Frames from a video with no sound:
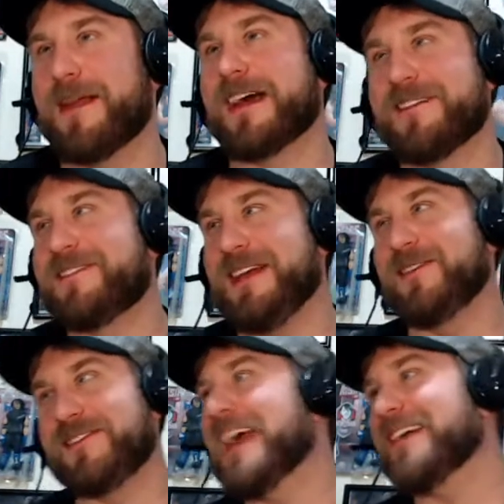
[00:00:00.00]
but I can see you
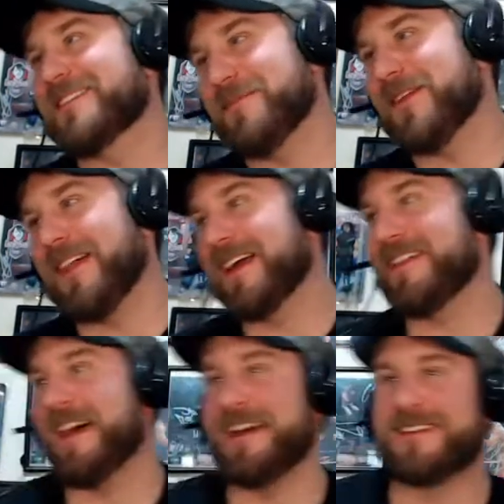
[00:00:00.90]
saying something like
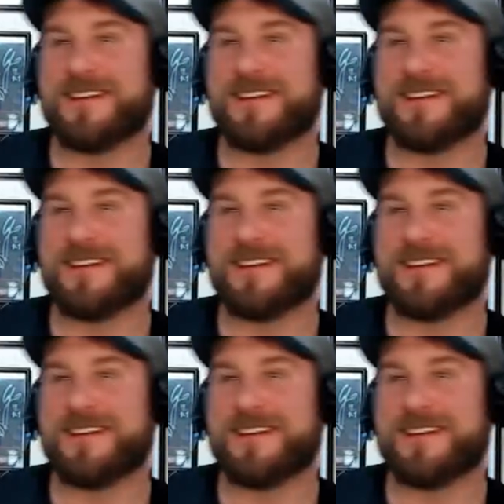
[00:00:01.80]
that.